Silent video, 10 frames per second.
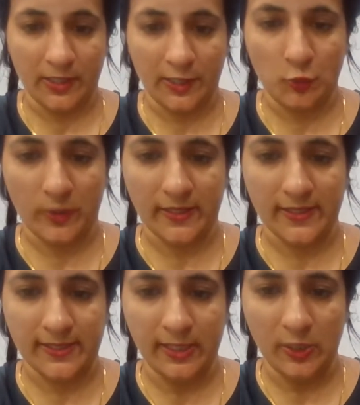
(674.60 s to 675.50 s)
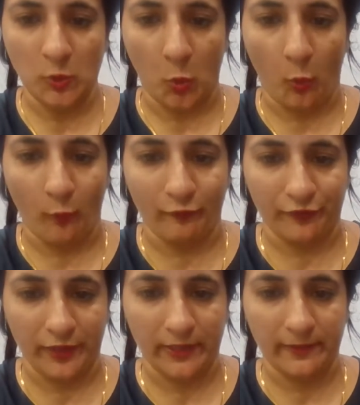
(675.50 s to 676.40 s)
Here you can see
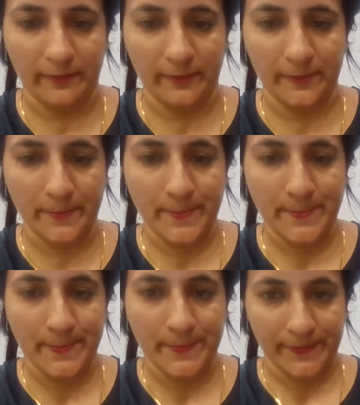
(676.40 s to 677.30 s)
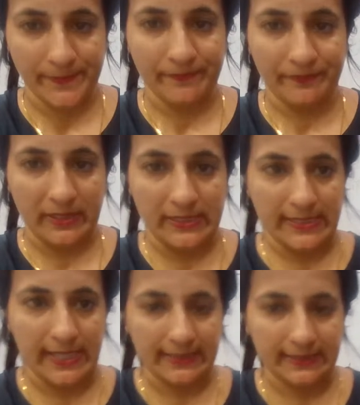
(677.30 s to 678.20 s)
ovary.
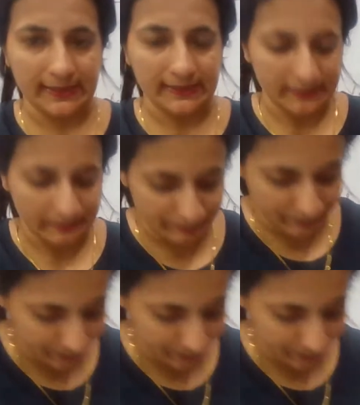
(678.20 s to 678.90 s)
Is that clear?